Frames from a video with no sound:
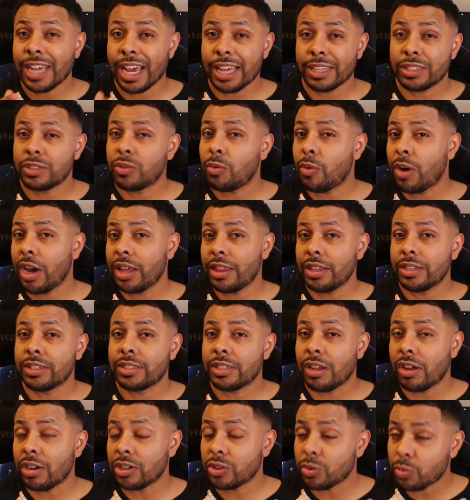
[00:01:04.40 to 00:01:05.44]
as to why
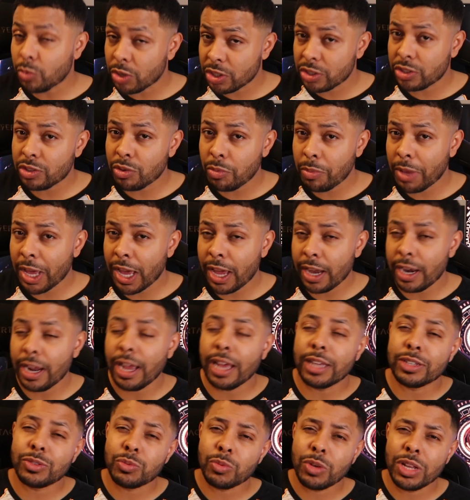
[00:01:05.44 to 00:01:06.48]
this launch was so bad,
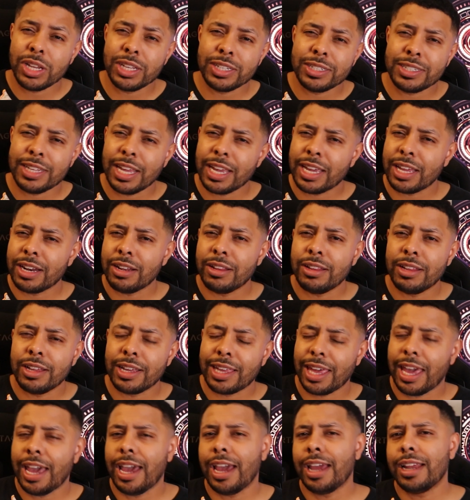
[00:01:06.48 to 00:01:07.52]
as well as taking a
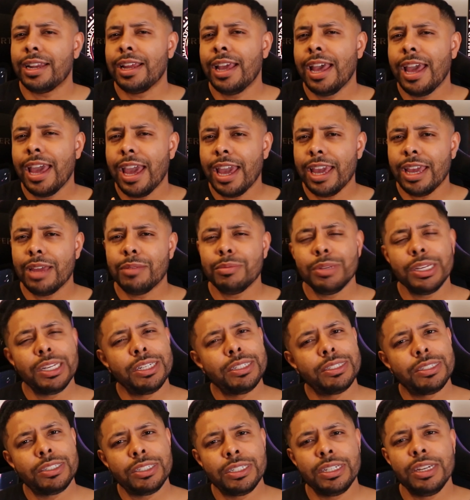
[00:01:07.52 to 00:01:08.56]
look at
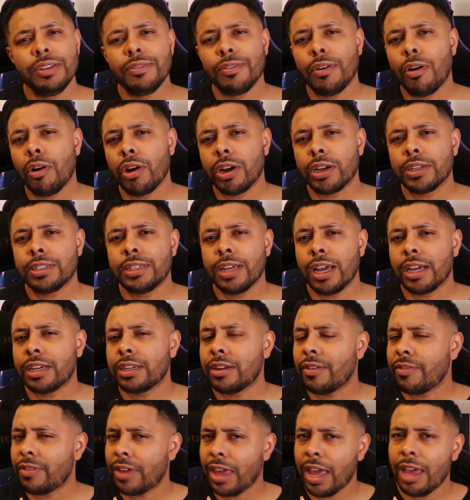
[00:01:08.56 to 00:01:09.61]
AMD's chief architect
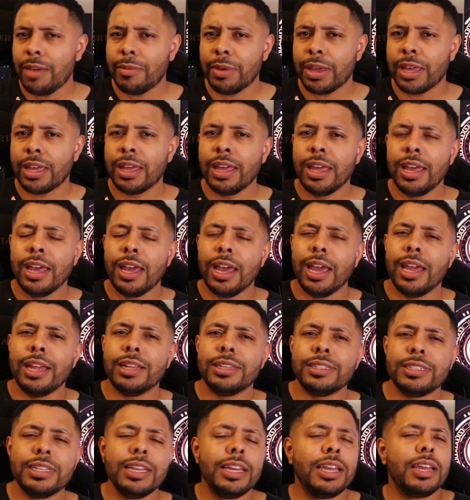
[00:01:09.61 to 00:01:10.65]
of gaming and
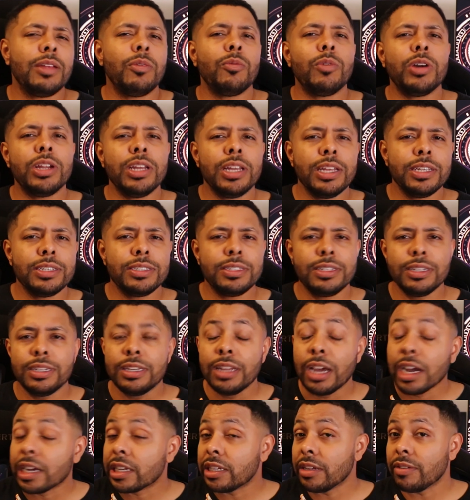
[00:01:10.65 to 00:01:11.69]
seeing what his
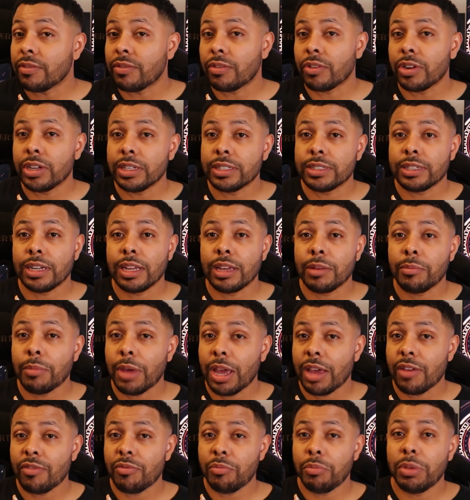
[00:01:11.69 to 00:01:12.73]
deductive reasoning
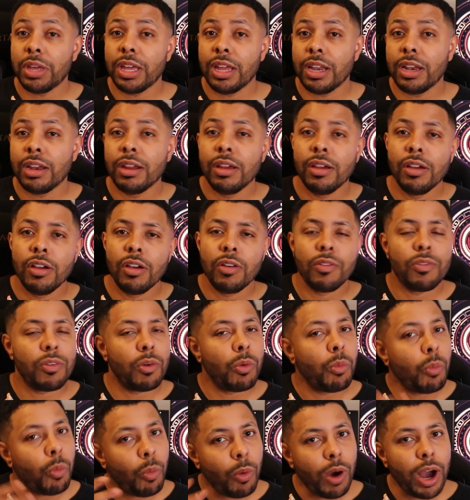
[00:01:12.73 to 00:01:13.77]
may have been
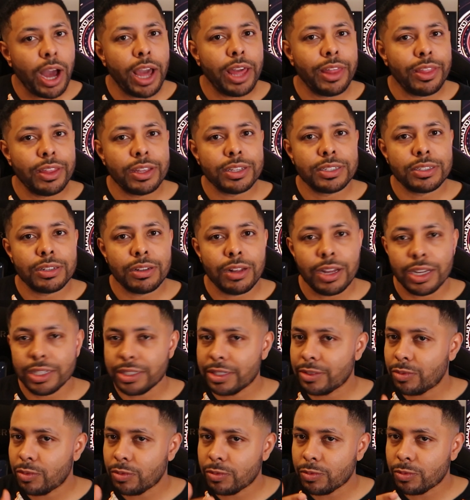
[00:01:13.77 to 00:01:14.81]
for why this
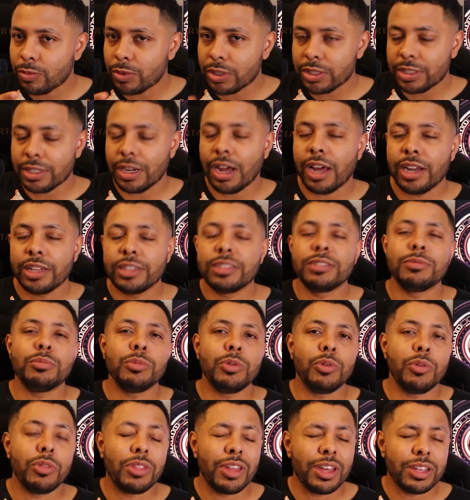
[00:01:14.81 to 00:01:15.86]
launch was not as
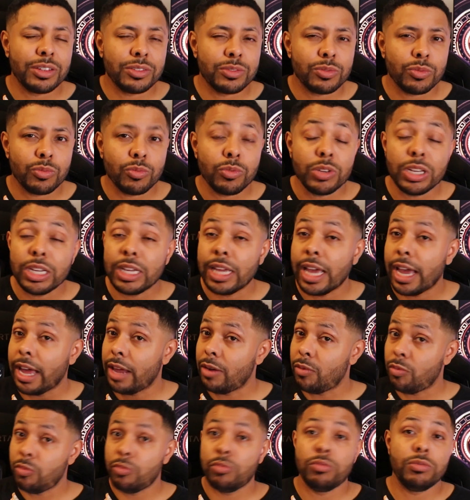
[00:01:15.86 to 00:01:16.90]
smooth as we
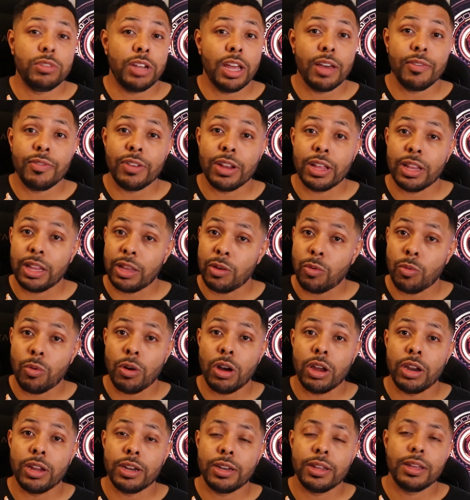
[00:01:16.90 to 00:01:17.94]
had definitely
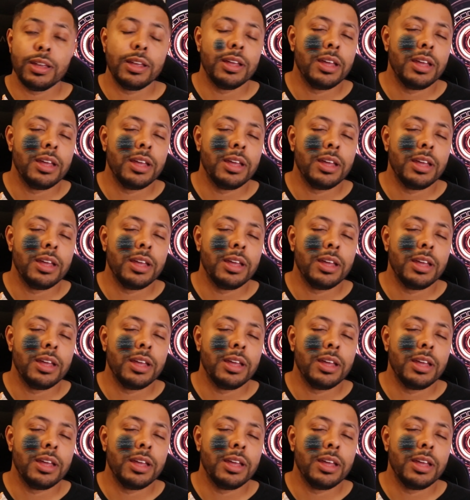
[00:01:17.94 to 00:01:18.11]
wanted.